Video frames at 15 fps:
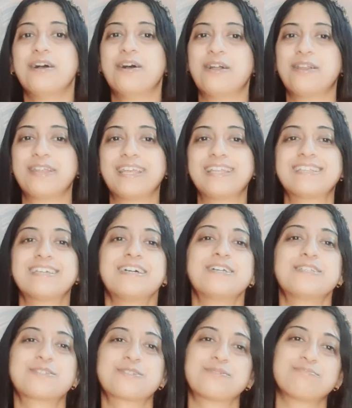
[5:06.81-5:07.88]
Alright,
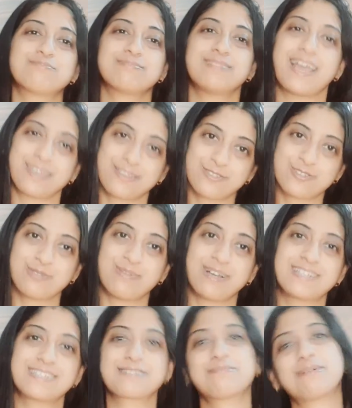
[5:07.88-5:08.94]
so thank you so
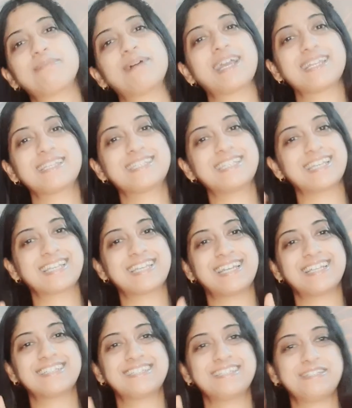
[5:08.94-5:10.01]
much. Bye bye. Take
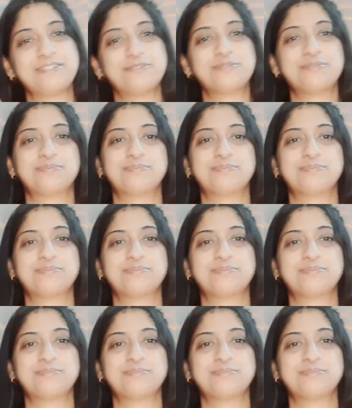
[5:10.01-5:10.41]
care. See you.